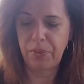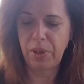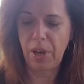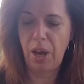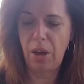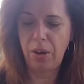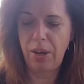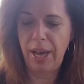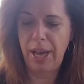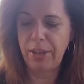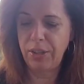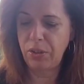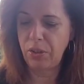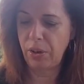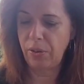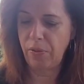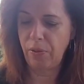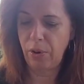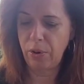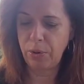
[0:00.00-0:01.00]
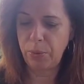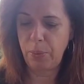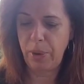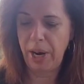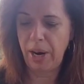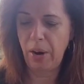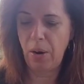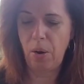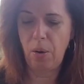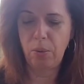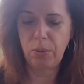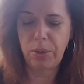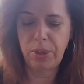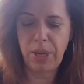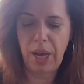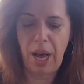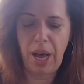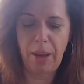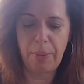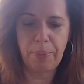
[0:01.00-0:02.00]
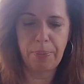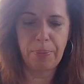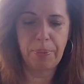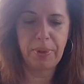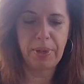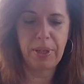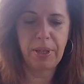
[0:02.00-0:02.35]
Okay, so the first pair on top